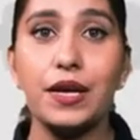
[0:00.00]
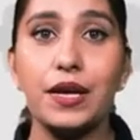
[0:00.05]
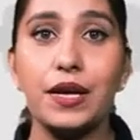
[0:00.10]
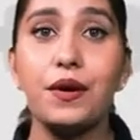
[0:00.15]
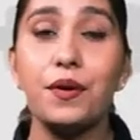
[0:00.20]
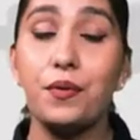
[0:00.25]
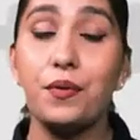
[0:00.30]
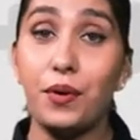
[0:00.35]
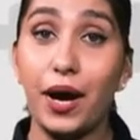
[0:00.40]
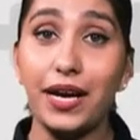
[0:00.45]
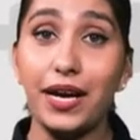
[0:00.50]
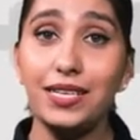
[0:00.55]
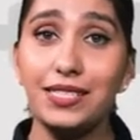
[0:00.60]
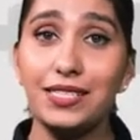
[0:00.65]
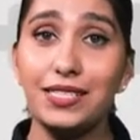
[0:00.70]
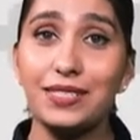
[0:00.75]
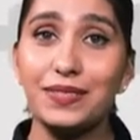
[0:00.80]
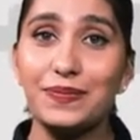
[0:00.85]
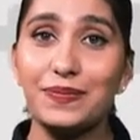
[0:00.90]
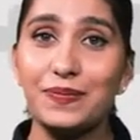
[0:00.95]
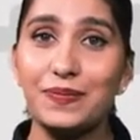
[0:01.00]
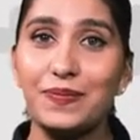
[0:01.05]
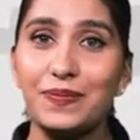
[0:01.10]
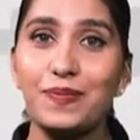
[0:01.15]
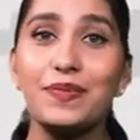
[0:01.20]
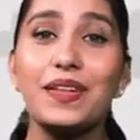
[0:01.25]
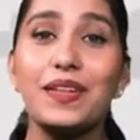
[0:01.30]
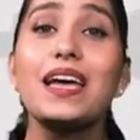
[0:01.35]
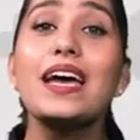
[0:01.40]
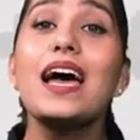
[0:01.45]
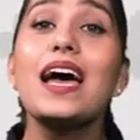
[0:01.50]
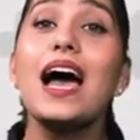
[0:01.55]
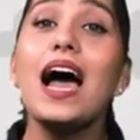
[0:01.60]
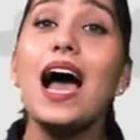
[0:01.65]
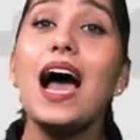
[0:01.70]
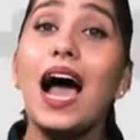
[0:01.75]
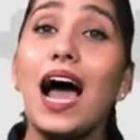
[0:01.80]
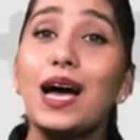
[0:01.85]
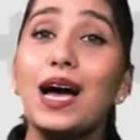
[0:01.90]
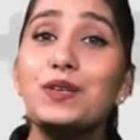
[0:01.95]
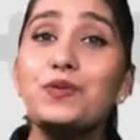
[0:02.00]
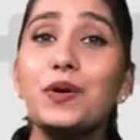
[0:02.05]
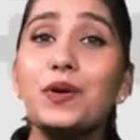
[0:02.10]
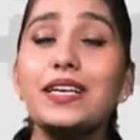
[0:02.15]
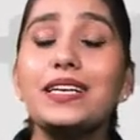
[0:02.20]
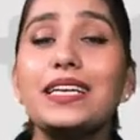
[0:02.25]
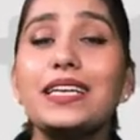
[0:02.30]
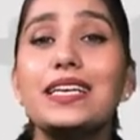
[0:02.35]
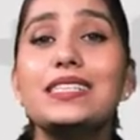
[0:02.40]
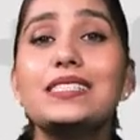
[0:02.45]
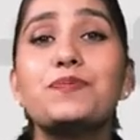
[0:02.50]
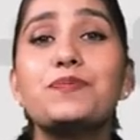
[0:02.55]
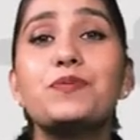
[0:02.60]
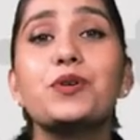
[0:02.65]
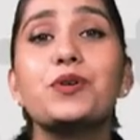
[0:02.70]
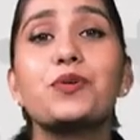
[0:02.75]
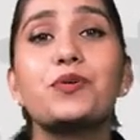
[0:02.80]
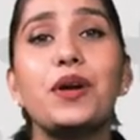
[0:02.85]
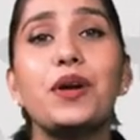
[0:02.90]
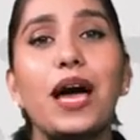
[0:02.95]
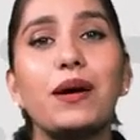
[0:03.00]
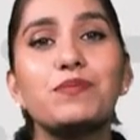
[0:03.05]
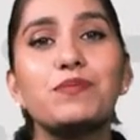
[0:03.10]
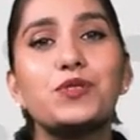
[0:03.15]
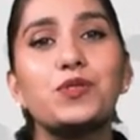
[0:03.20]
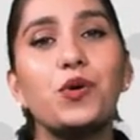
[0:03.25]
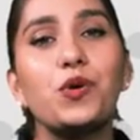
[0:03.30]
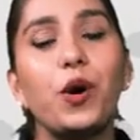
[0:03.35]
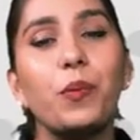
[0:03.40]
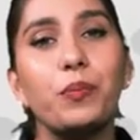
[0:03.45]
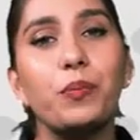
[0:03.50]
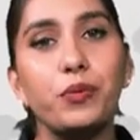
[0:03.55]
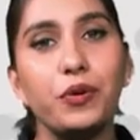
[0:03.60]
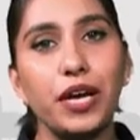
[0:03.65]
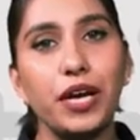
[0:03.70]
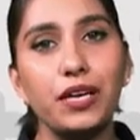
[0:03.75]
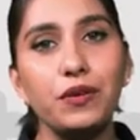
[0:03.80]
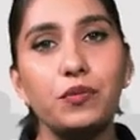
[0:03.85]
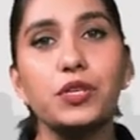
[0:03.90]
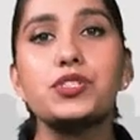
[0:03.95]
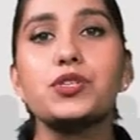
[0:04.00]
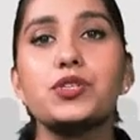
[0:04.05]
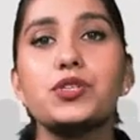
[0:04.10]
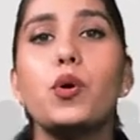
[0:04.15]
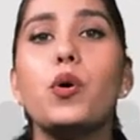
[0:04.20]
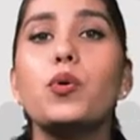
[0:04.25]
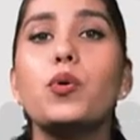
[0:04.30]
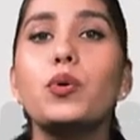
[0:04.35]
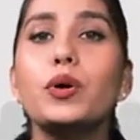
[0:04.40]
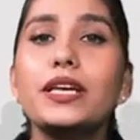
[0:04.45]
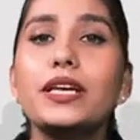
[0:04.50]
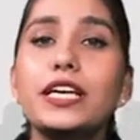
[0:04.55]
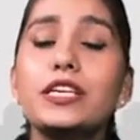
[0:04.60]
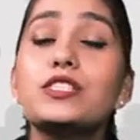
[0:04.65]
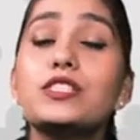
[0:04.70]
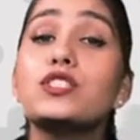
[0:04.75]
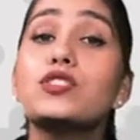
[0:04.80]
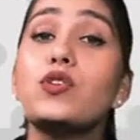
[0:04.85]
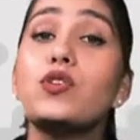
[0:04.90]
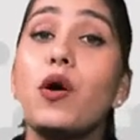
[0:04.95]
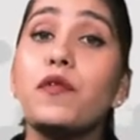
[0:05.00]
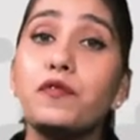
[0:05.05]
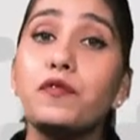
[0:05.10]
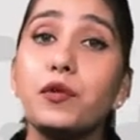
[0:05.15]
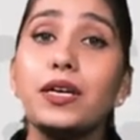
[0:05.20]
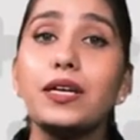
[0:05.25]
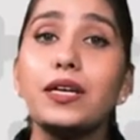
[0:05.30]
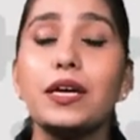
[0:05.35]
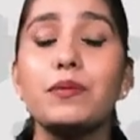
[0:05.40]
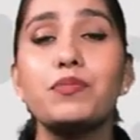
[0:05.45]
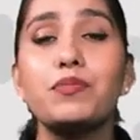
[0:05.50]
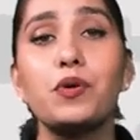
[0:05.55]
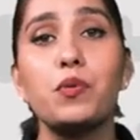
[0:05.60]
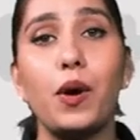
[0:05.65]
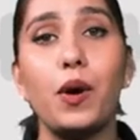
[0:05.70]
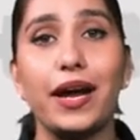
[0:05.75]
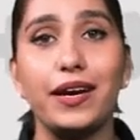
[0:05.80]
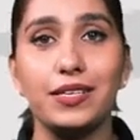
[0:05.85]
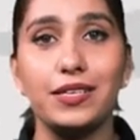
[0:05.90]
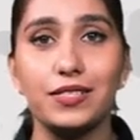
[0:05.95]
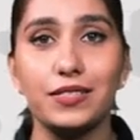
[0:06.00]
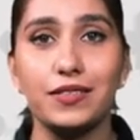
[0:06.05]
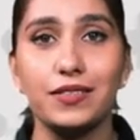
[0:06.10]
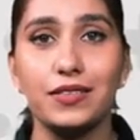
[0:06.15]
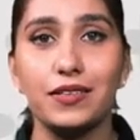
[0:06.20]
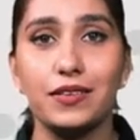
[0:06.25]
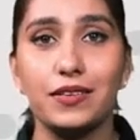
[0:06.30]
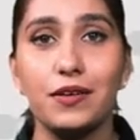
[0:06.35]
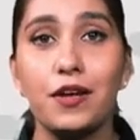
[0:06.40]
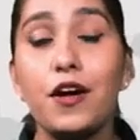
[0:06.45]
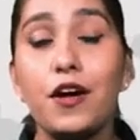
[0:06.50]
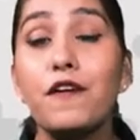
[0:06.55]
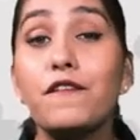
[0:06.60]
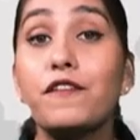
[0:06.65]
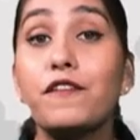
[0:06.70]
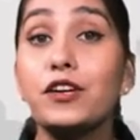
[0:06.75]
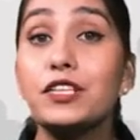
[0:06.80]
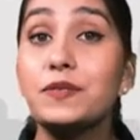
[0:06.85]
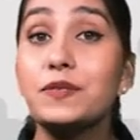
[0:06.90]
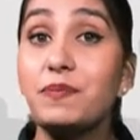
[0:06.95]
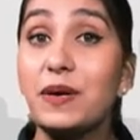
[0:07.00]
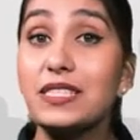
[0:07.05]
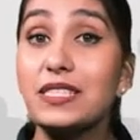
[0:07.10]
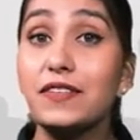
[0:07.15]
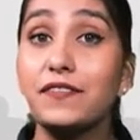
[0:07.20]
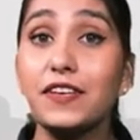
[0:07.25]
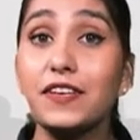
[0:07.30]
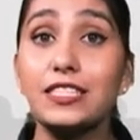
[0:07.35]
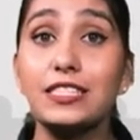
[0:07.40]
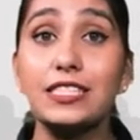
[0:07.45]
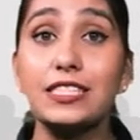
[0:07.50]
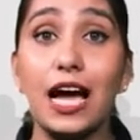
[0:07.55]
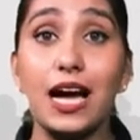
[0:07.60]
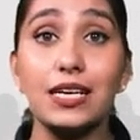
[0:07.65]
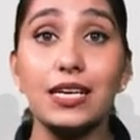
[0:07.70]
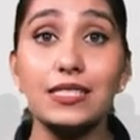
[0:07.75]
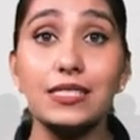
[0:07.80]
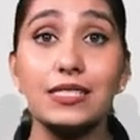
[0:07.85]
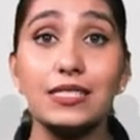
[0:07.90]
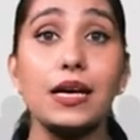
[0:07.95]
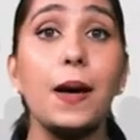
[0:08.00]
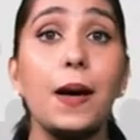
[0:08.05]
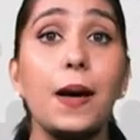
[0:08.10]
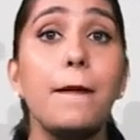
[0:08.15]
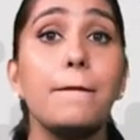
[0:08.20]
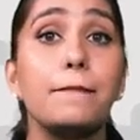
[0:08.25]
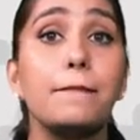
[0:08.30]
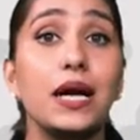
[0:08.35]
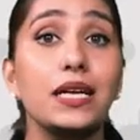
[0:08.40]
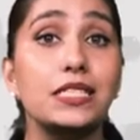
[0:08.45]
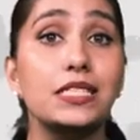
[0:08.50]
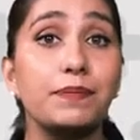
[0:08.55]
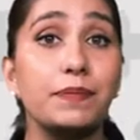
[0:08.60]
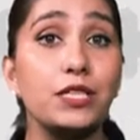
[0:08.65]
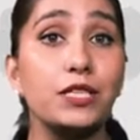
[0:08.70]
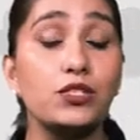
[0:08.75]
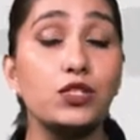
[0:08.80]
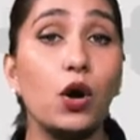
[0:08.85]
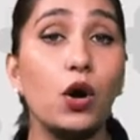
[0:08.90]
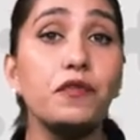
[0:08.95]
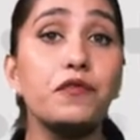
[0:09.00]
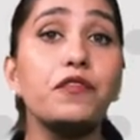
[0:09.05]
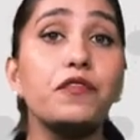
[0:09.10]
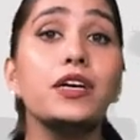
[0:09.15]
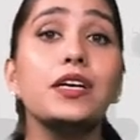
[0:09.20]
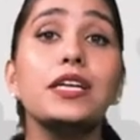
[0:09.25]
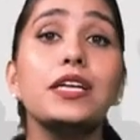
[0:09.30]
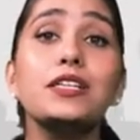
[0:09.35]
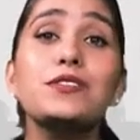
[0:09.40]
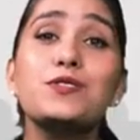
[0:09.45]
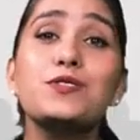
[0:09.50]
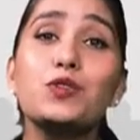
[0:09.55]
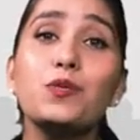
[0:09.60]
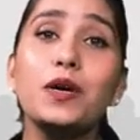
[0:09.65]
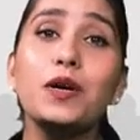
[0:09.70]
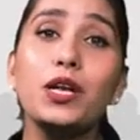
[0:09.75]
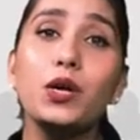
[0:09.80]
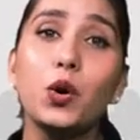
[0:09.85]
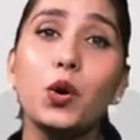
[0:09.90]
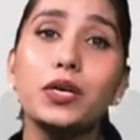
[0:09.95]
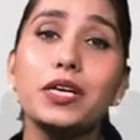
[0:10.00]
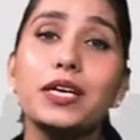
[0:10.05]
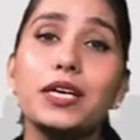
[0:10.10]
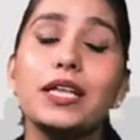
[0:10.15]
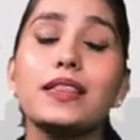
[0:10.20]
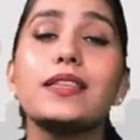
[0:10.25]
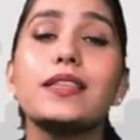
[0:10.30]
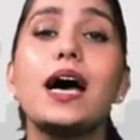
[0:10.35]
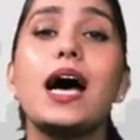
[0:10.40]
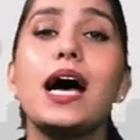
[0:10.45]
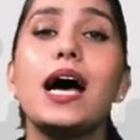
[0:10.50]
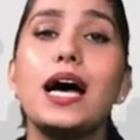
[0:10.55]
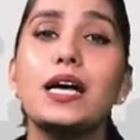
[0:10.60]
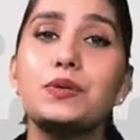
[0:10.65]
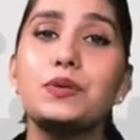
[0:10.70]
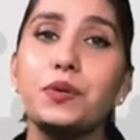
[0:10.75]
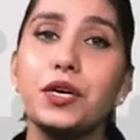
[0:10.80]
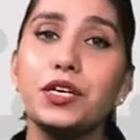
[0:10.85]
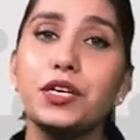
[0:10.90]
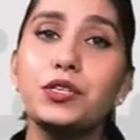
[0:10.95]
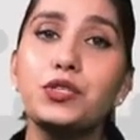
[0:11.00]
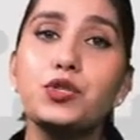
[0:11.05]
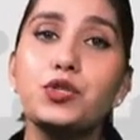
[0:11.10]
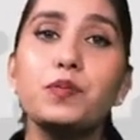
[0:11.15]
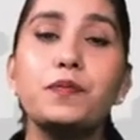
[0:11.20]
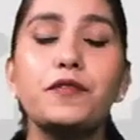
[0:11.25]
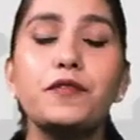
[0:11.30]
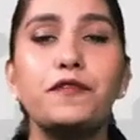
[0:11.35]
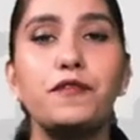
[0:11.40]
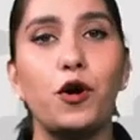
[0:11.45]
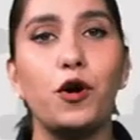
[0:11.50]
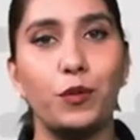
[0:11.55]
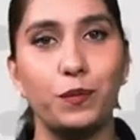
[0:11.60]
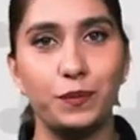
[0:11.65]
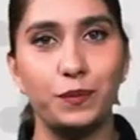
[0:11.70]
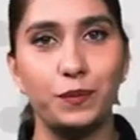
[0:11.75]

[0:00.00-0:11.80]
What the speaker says: Right? Hardware needs programs to operate which only software can provide. For a specific task, multiple software needs to be loaded in the hardware to perform.